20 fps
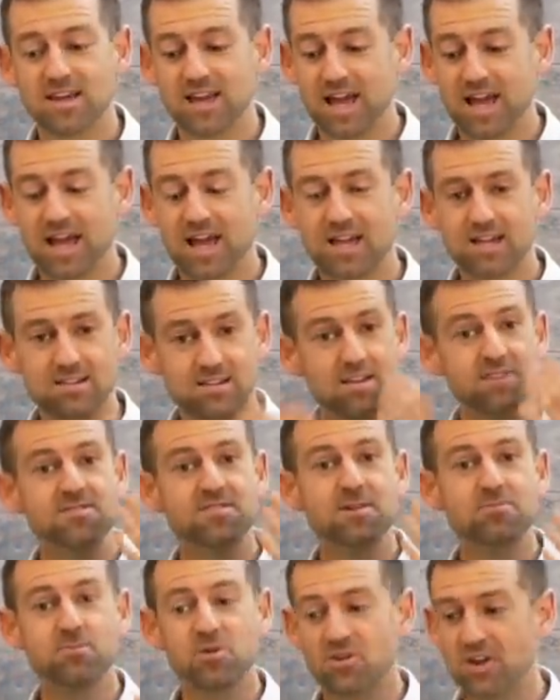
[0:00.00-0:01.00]
and
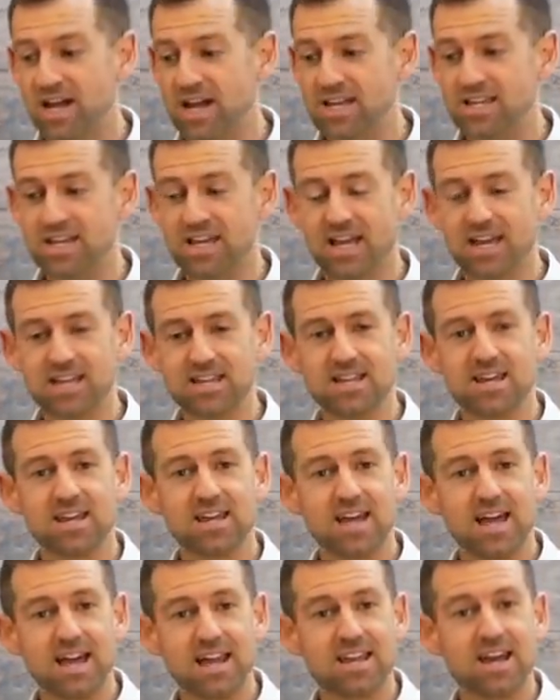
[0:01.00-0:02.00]
lift up your head and
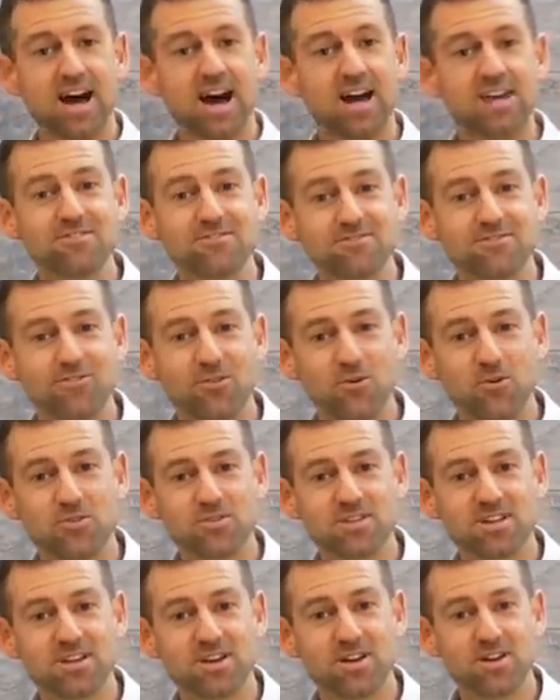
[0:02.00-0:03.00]
and
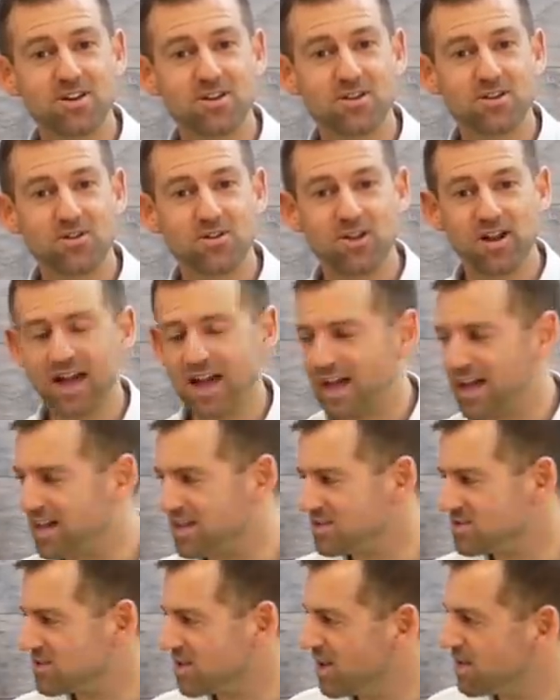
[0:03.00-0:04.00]
unfold your
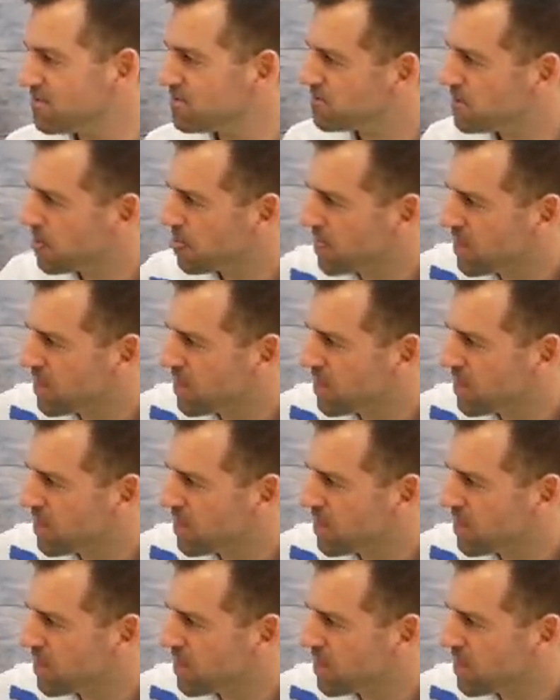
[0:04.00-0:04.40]
hands, okay?